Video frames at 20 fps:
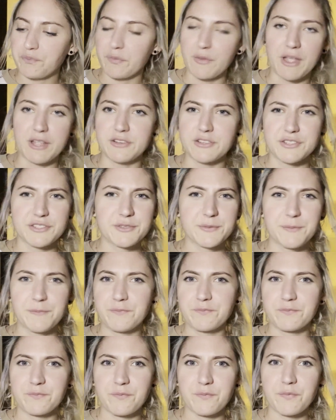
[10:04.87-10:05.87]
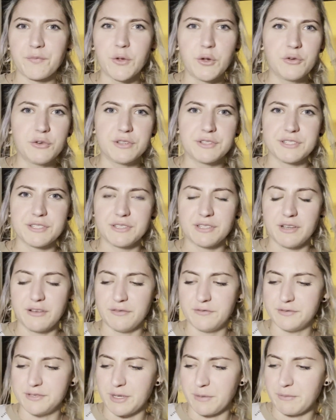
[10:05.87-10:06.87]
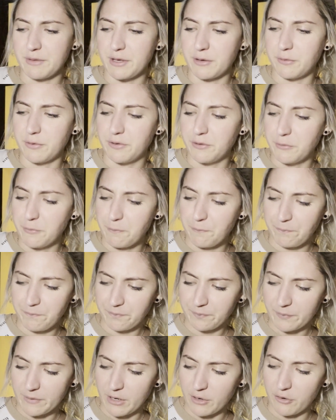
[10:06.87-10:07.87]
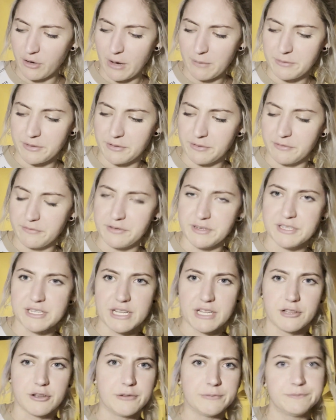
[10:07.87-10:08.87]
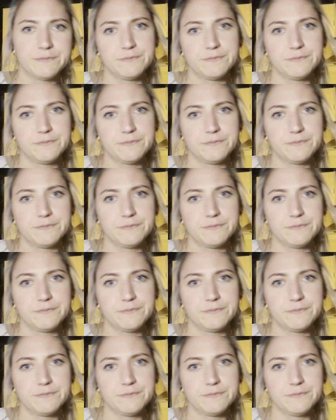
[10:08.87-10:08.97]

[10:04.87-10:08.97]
And just, who doesn't love something with a crap ton of Nutella?